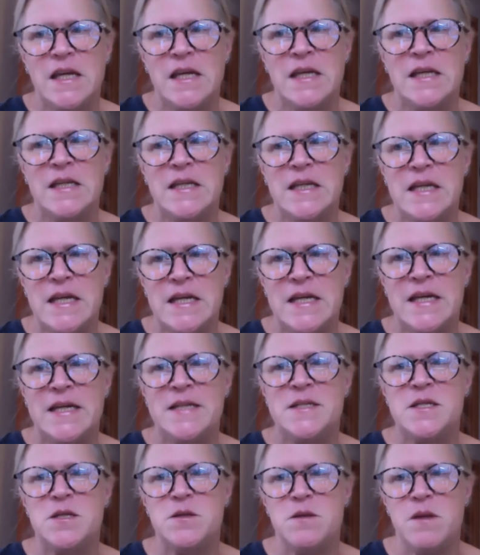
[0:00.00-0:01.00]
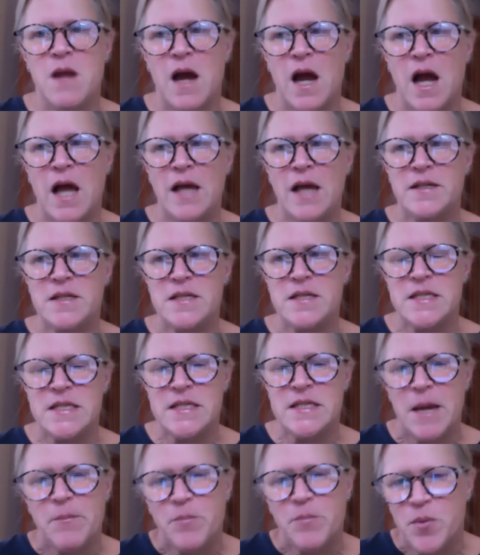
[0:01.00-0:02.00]
it is not
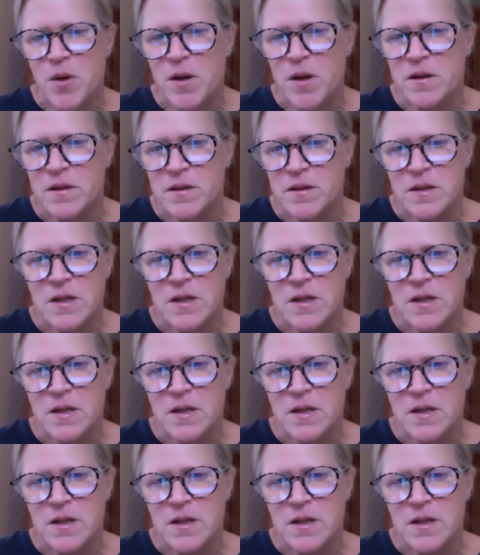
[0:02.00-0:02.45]
separate